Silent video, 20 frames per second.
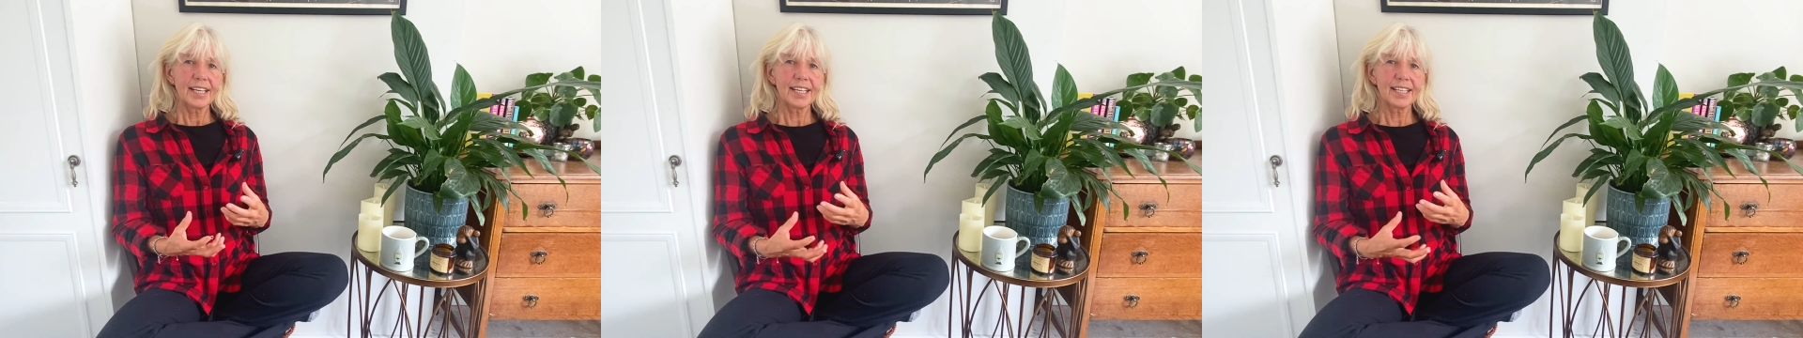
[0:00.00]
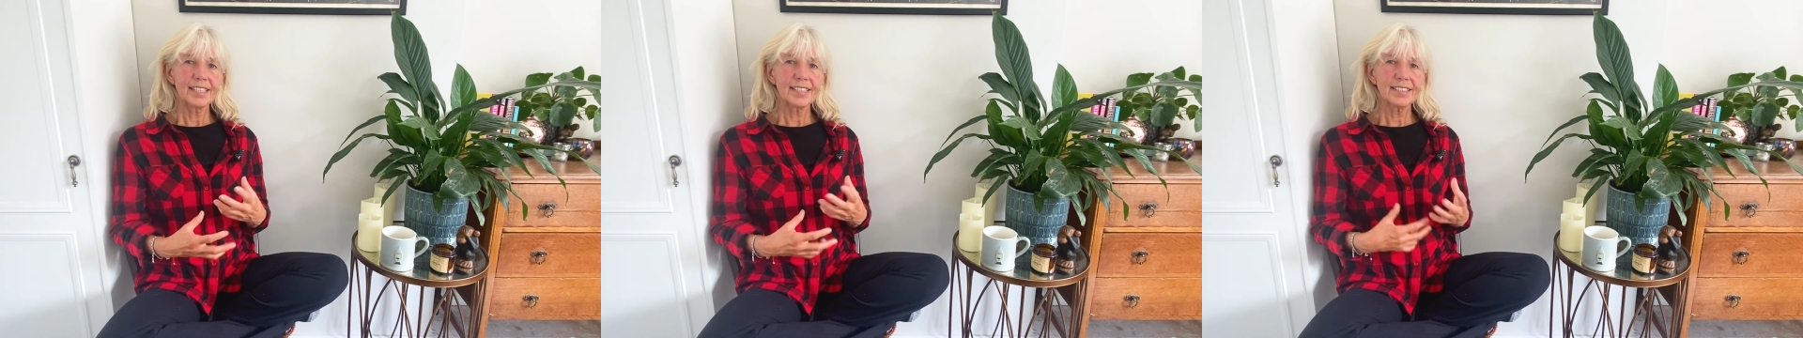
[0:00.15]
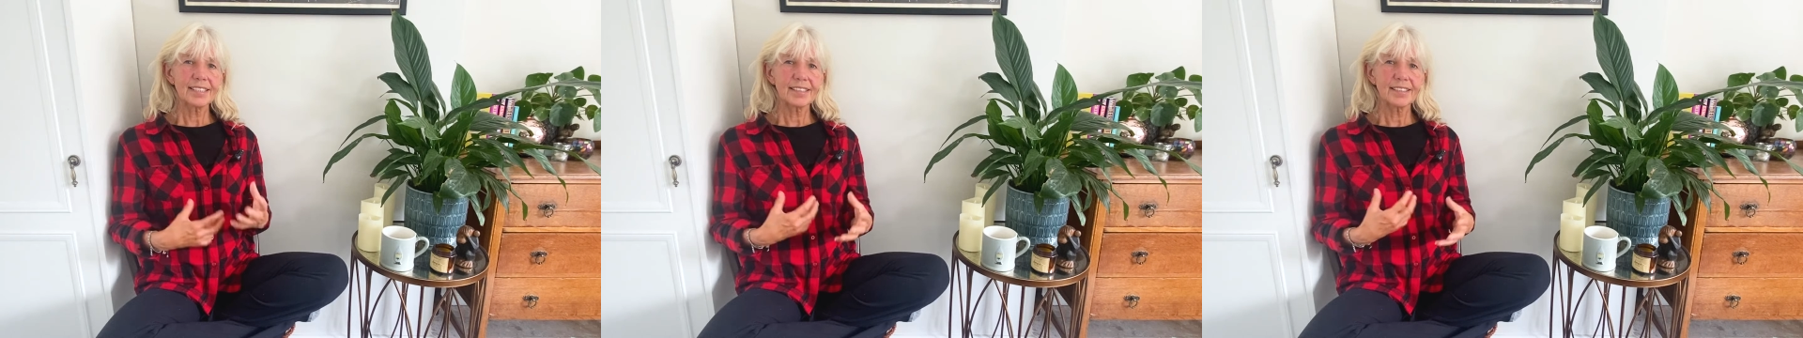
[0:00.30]

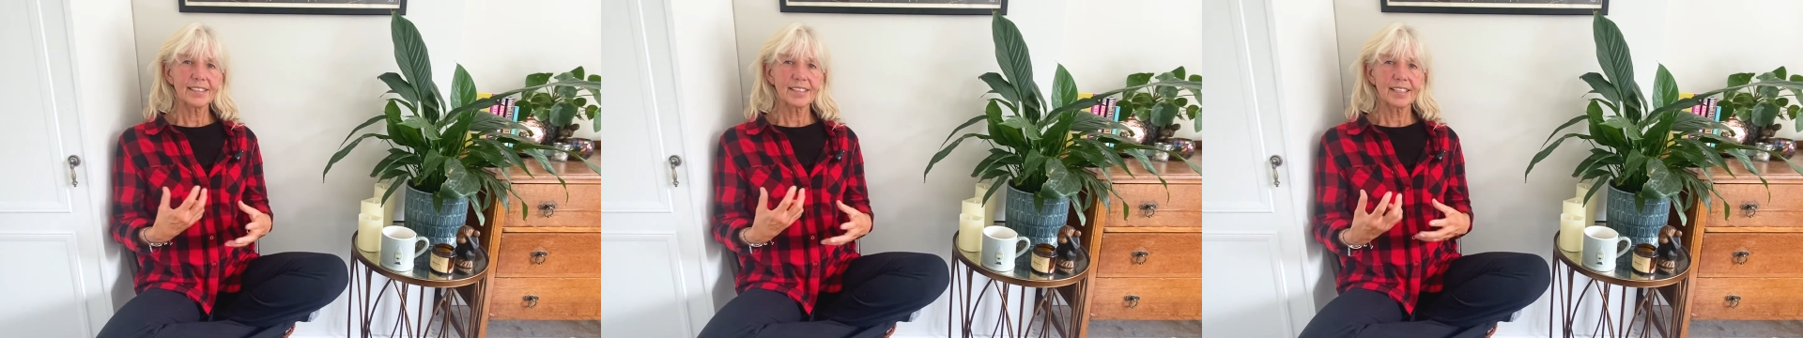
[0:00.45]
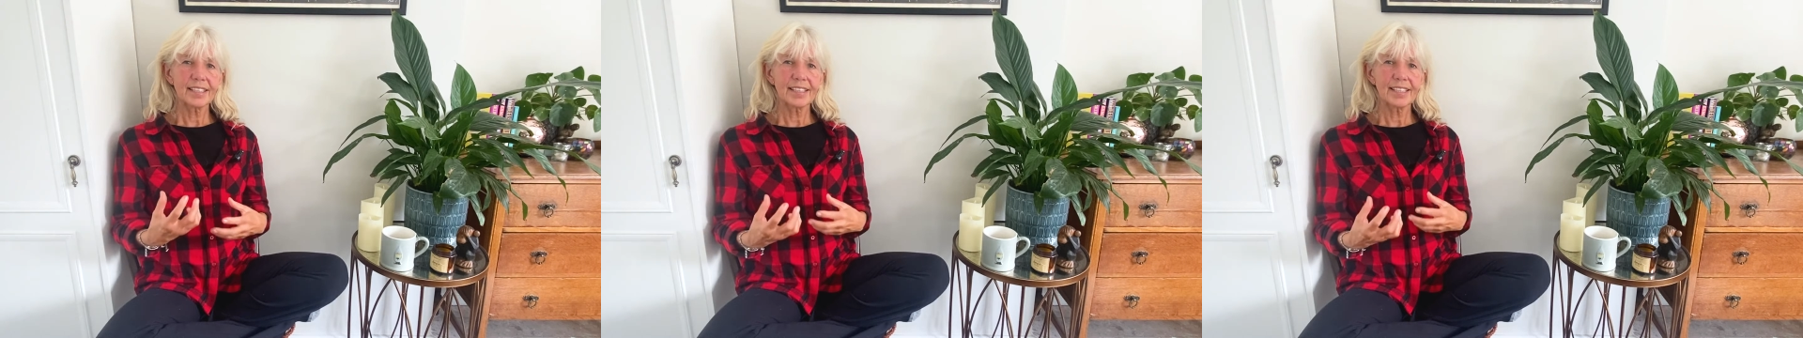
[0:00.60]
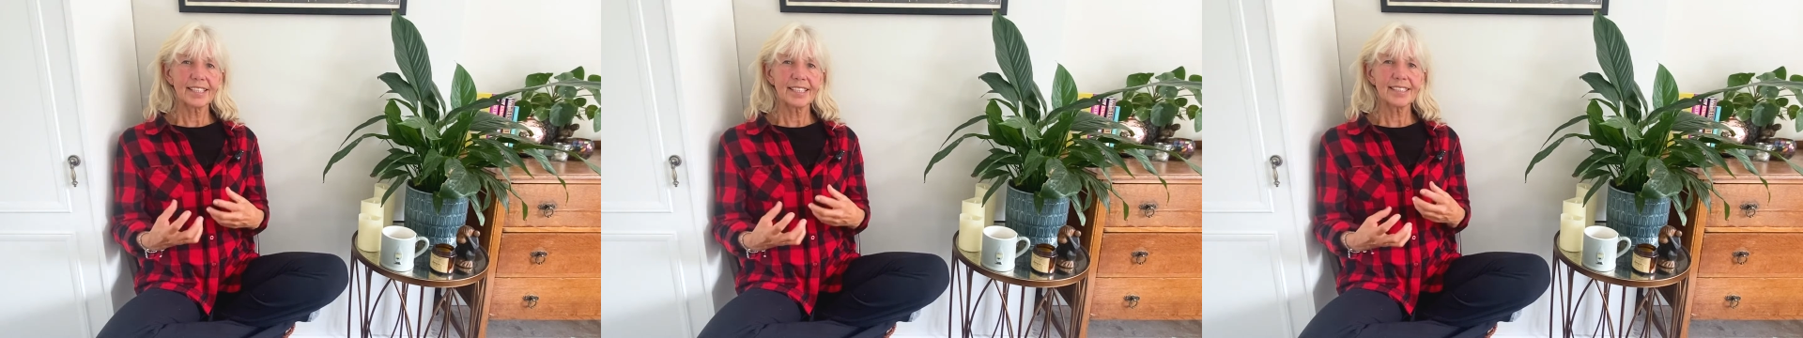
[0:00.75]

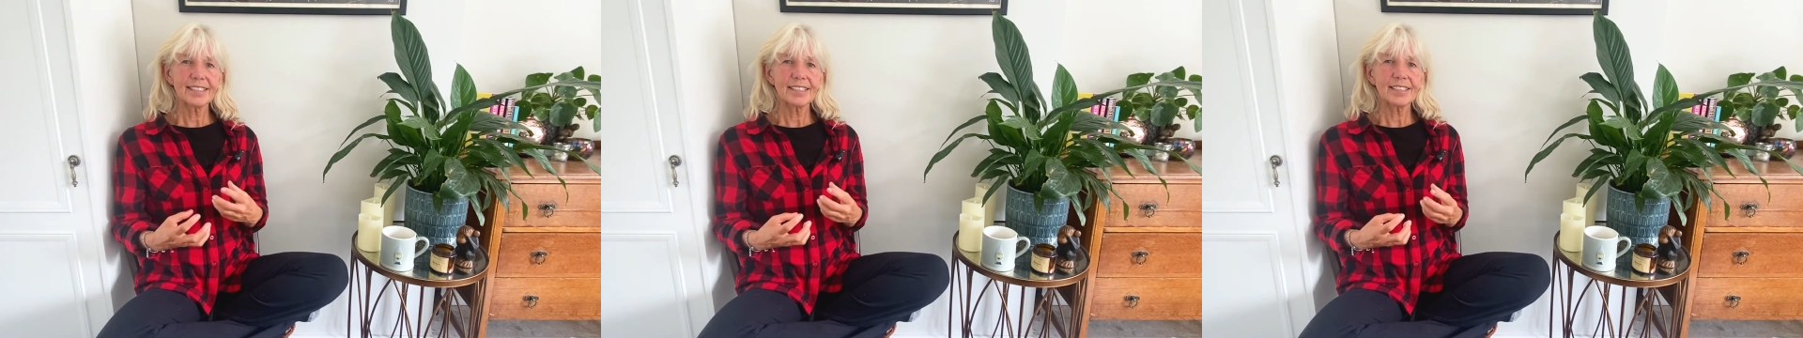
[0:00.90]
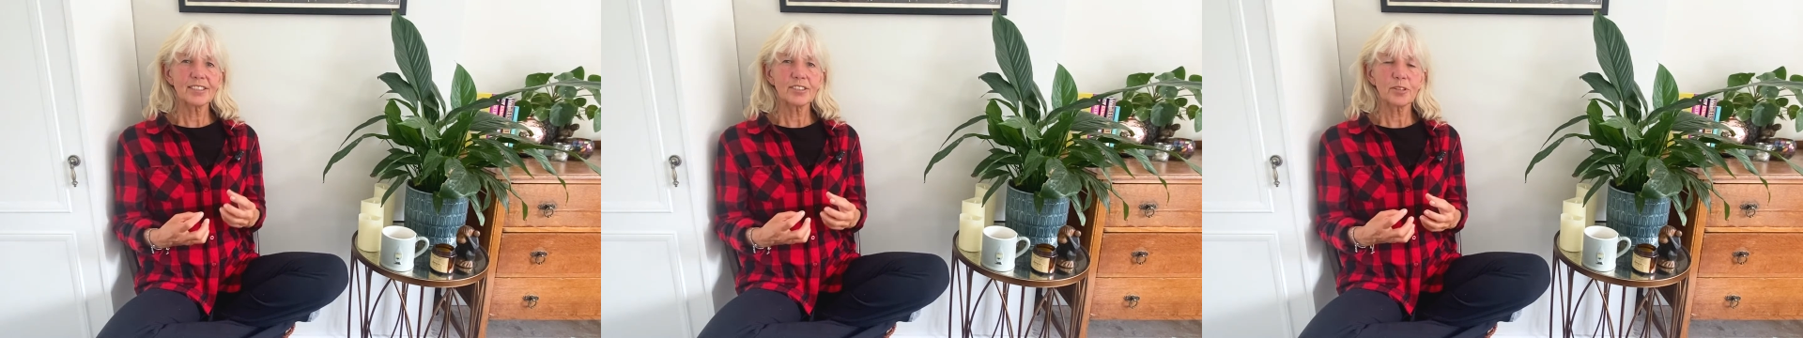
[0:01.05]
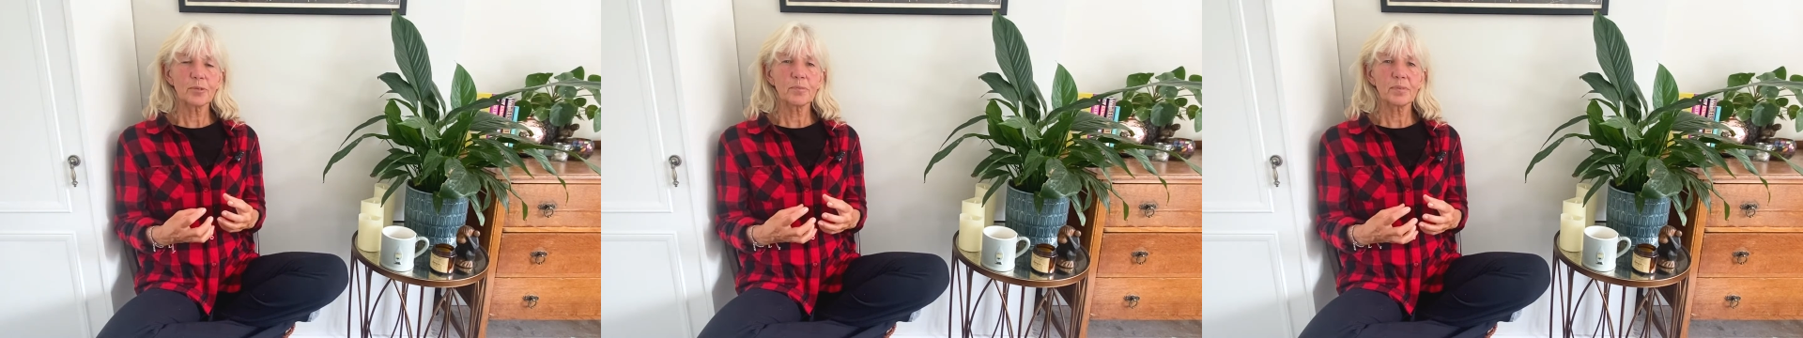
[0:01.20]

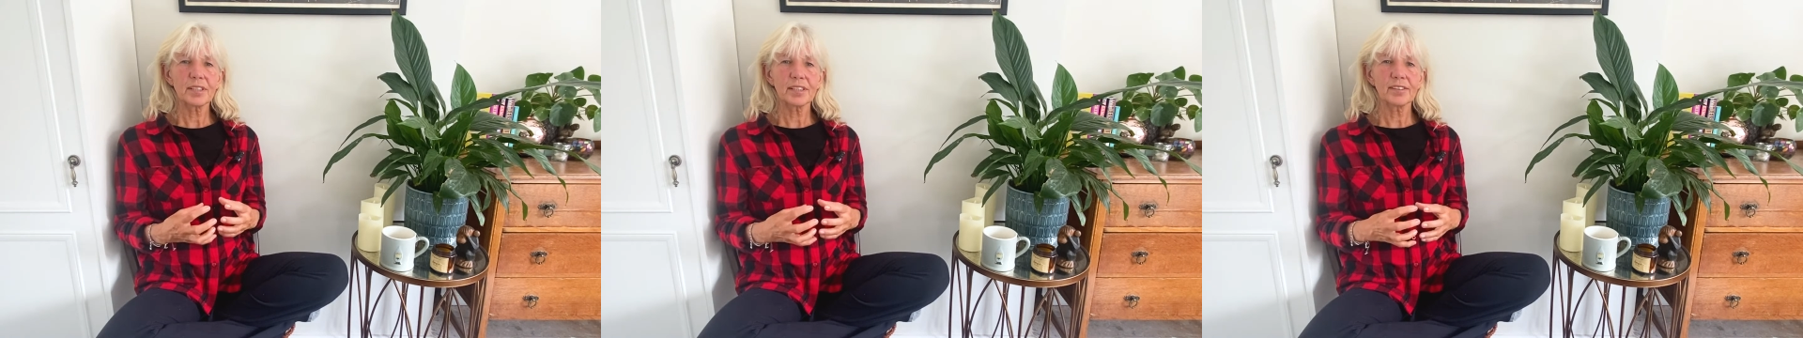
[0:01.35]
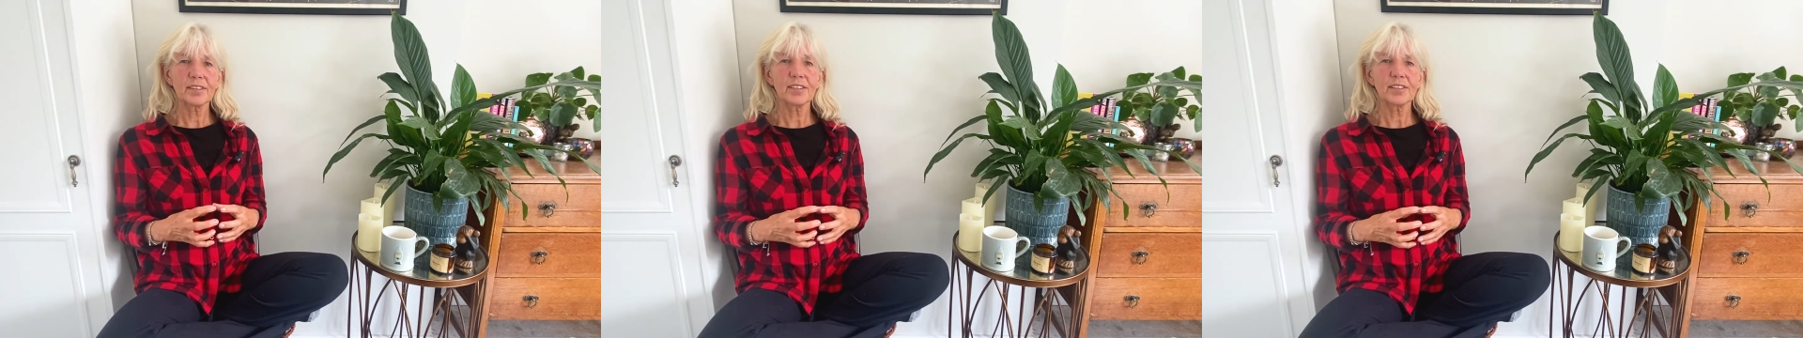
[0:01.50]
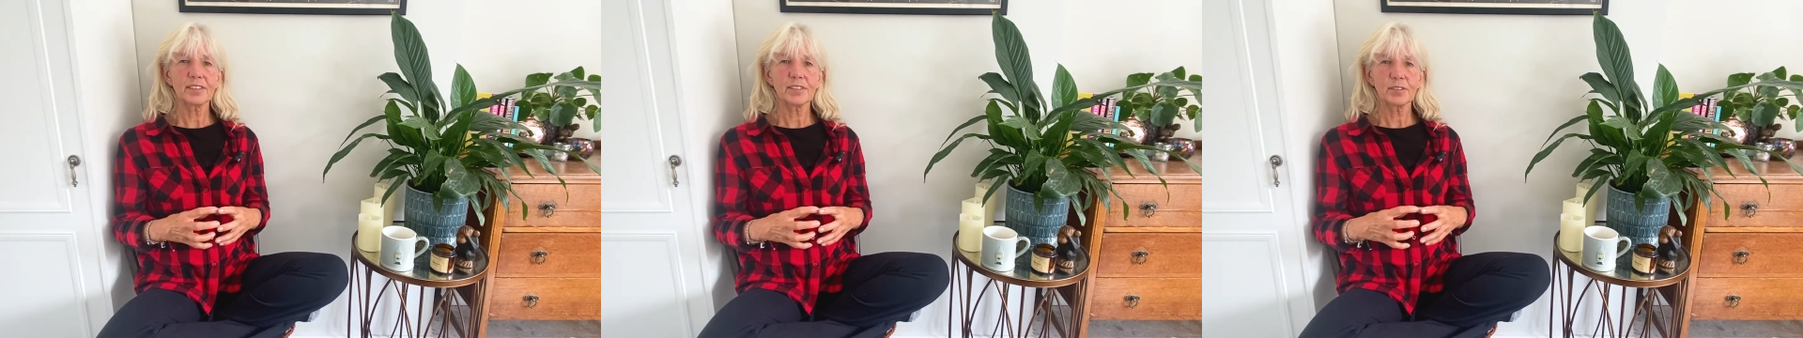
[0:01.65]
isn't
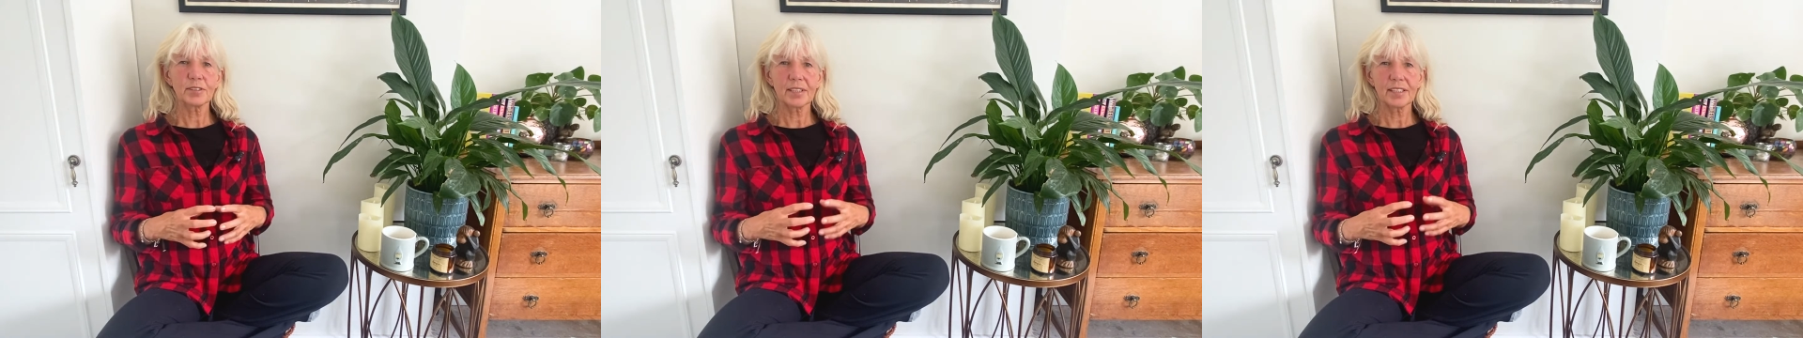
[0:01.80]
something that